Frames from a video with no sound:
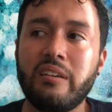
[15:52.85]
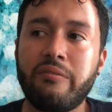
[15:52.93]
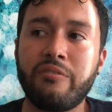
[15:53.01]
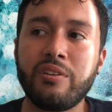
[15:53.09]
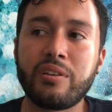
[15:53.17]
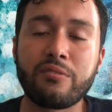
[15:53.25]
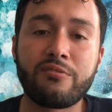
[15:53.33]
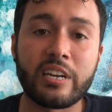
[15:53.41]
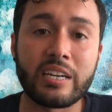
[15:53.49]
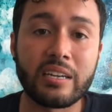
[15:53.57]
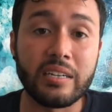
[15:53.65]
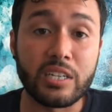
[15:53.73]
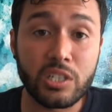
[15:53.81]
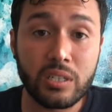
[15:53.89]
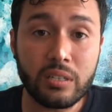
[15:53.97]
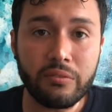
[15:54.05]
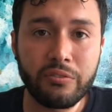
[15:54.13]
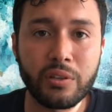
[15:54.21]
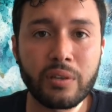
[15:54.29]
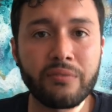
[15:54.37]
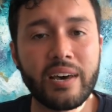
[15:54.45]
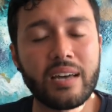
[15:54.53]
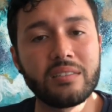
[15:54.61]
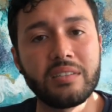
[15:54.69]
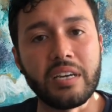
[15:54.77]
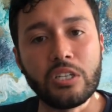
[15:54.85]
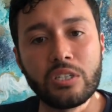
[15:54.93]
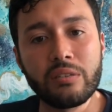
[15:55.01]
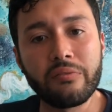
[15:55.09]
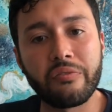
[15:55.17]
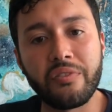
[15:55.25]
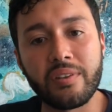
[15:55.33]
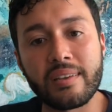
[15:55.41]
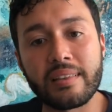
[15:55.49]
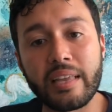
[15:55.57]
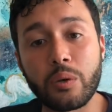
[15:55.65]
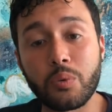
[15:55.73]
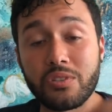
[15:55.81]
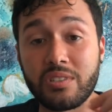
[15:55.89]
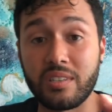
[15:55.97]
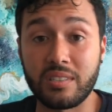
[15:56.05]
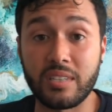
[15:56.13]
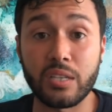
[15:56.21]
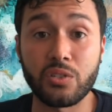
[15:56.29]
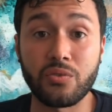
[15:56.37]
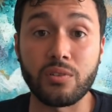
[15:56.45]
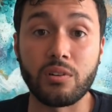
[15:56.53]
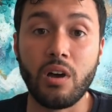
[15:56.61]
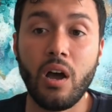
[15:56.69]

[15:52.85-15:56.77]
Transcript: feeling recognition, feeling validation, feeling like we're successful.